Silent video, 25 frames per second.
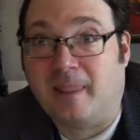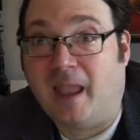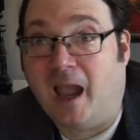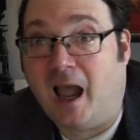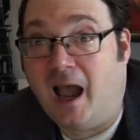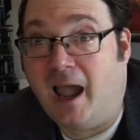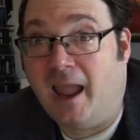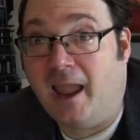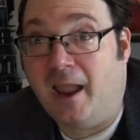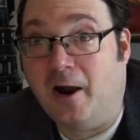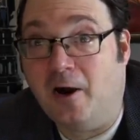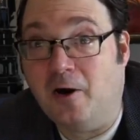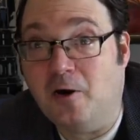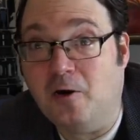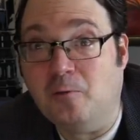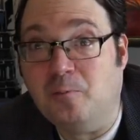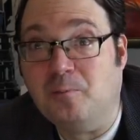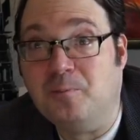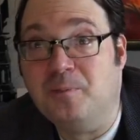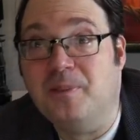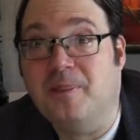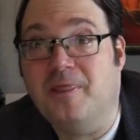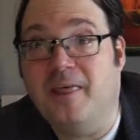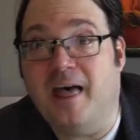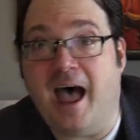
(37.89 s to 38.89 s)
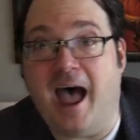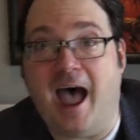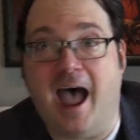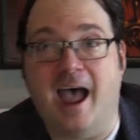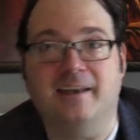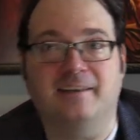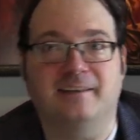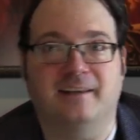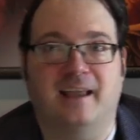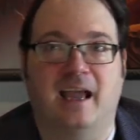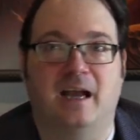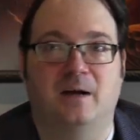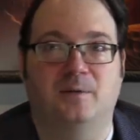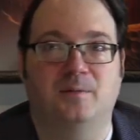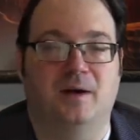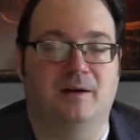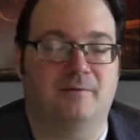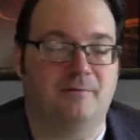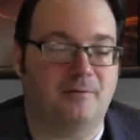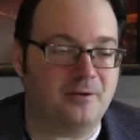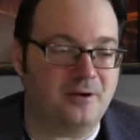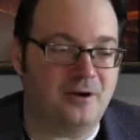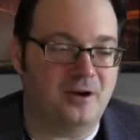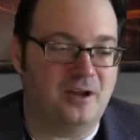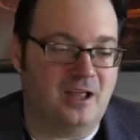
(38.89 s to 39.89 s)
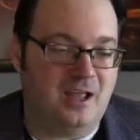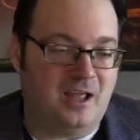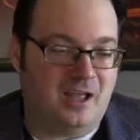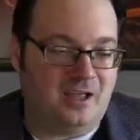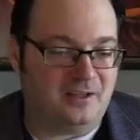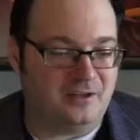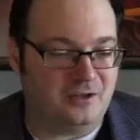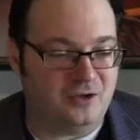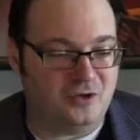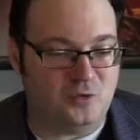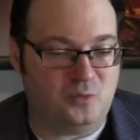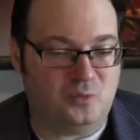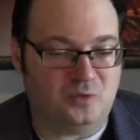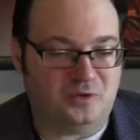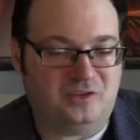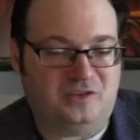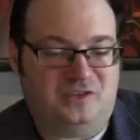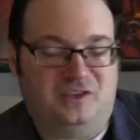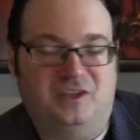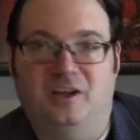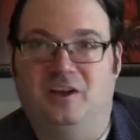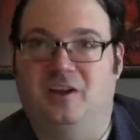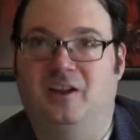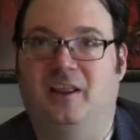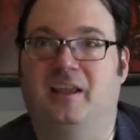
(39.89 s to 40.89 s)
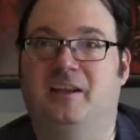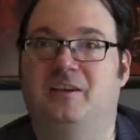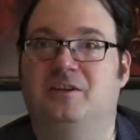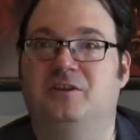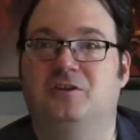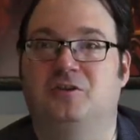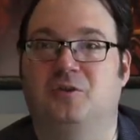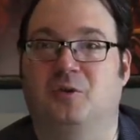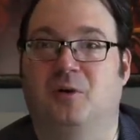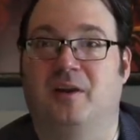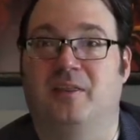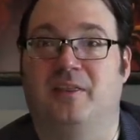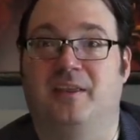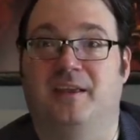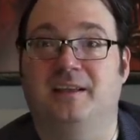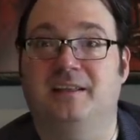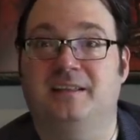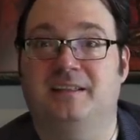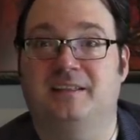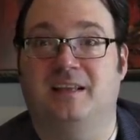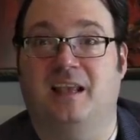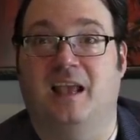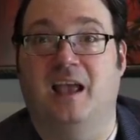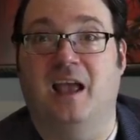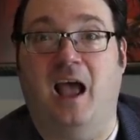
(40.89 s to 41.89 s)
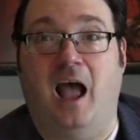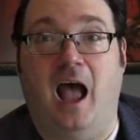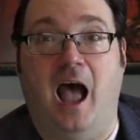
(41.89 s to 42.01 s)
I hope that, however, you will still enjoy this.